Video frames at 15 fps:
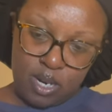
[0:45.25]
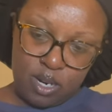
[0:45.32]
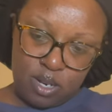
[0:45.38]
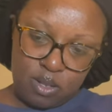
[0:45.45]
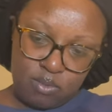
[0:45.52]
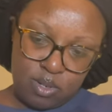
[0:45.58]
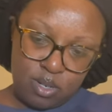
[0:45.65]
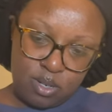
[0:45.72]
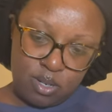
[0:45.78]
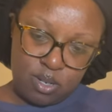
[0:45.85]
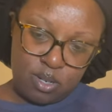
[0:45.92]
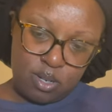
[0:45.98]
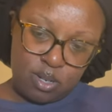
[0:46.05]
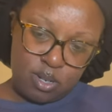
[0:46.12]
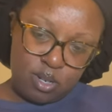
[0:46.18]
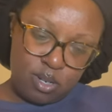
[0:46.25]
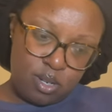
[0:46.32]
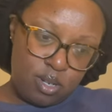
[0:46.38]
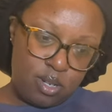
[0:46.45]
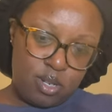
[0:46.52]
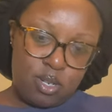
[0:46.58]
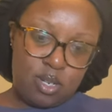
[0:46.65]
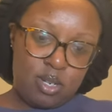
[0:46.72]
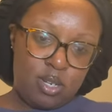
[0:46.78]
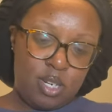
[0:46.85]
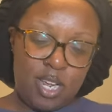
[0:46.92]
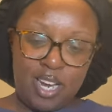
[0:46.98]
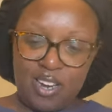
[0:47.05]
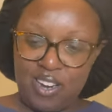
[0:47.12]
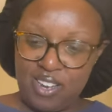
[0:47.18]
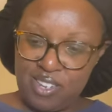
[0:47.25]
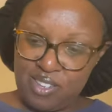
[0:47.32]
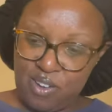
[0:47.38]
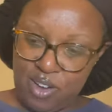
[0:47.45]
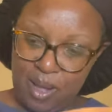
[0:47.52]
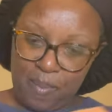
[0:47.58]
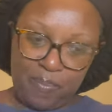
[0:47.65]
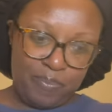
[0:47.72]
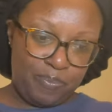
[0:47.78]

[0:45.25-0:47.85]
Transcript: the other one. That is, okay.